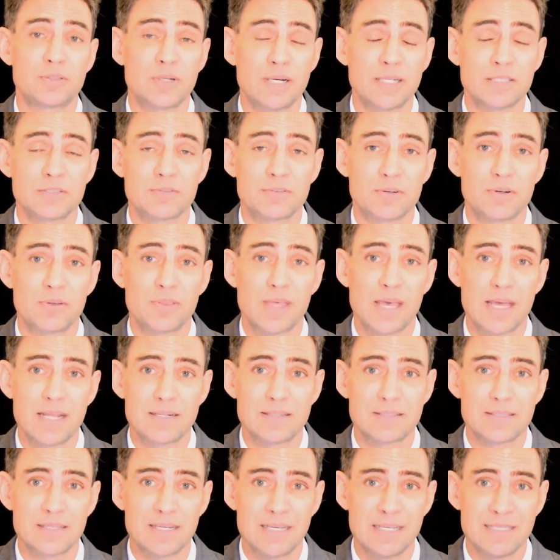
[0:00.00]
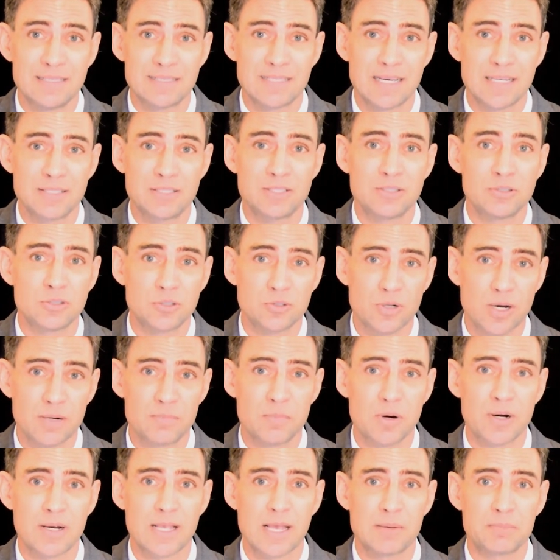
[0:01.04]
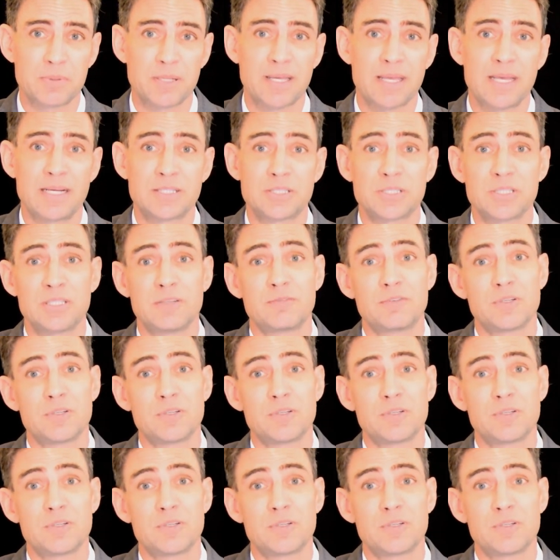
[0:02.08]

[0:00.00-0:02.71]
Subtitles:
that intent to use trademark application